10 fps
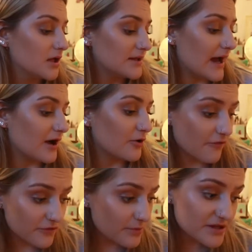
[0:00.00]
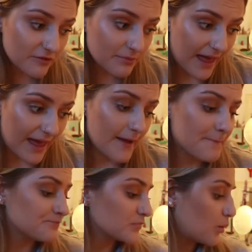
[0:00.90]
yeah, I got a few bits from there,
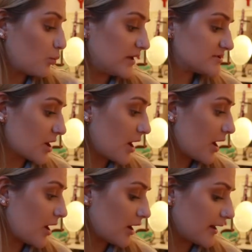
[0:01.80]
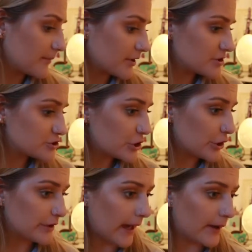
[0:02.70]
which I am going to show
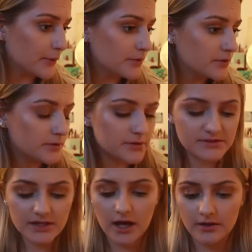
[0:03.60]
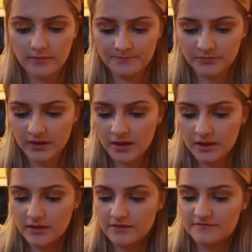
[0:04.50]
you now. So
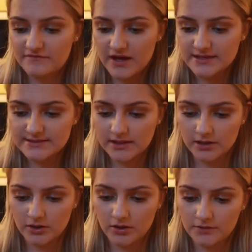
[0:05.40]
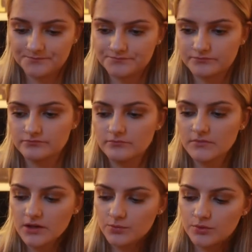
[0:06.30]
the first thing I got
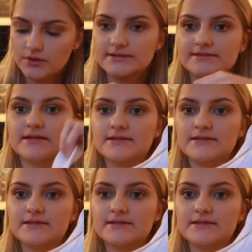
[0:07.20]
was